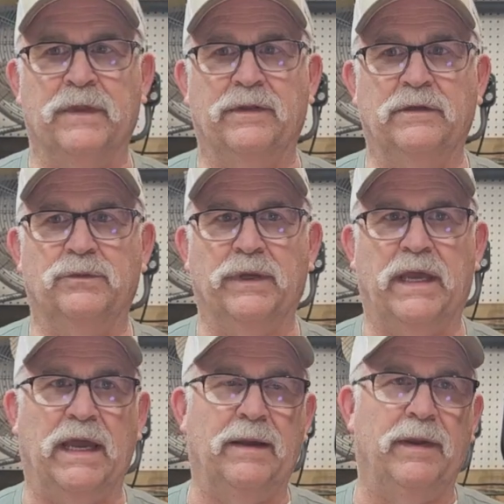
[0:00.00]
This one
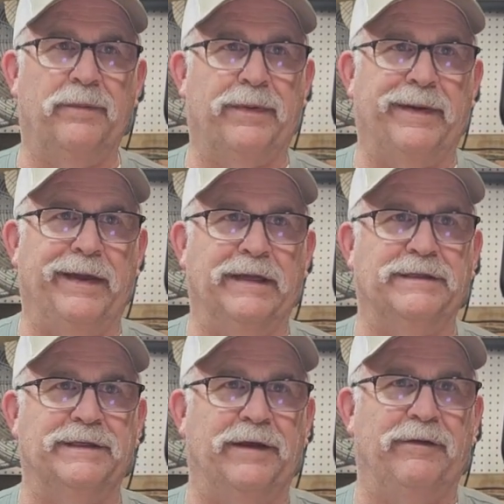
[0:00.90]
came and it probably had
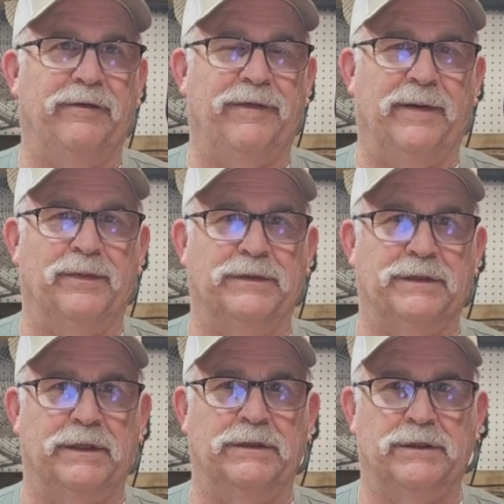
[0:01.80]

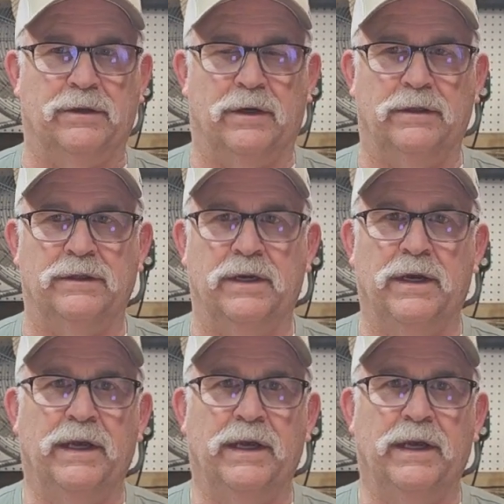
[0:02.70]
75% charge.